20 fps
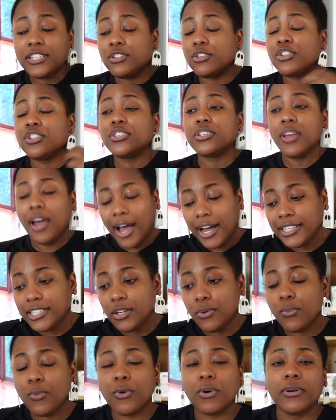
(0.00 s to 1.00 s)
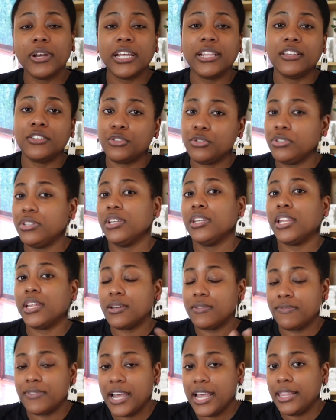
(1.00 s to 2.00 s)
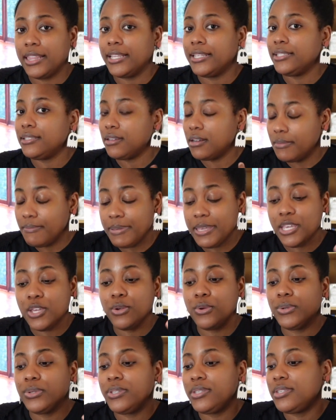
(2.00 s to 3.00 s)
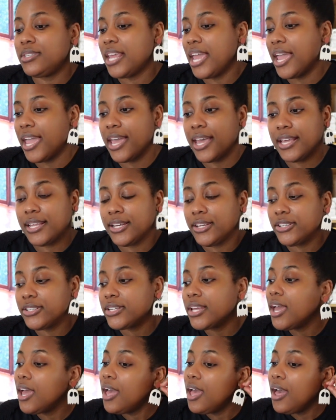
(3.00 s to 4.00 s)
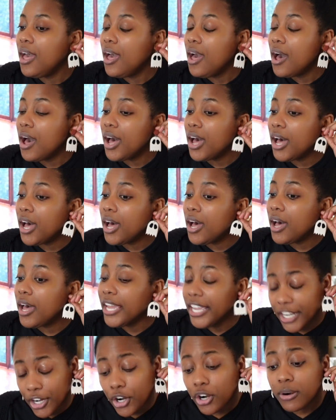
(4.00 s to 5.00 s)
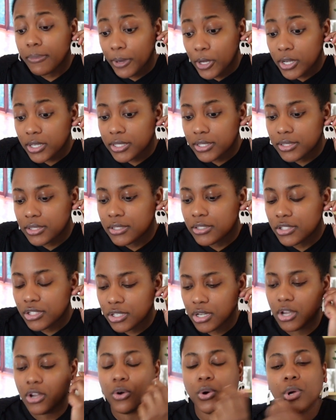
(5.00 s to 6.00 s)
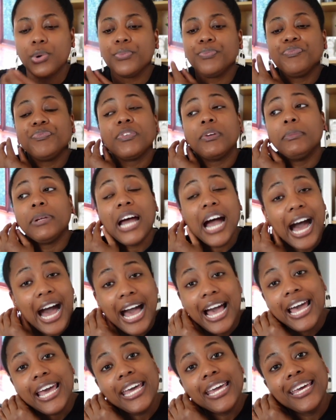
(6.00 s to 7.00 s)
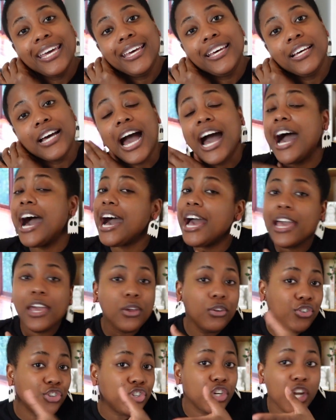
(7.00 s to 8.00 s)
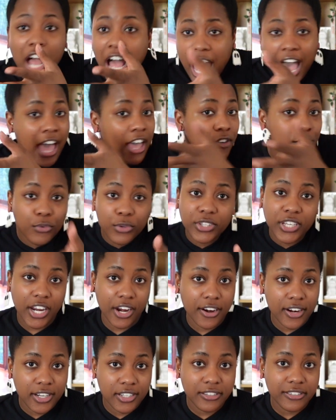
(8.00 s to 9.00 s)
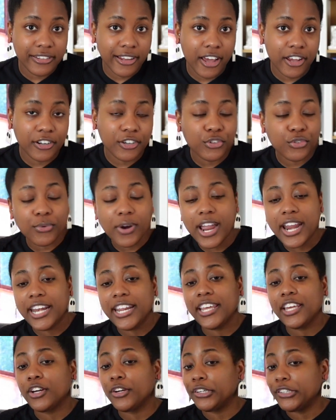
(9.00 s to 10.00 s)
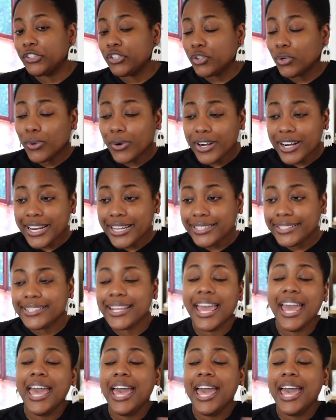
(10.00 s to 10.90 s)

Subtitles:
So just content warning, there's usually a lot of violence and abuse and in her books. So, but I jive with Karen Slaughter's writing and her stories.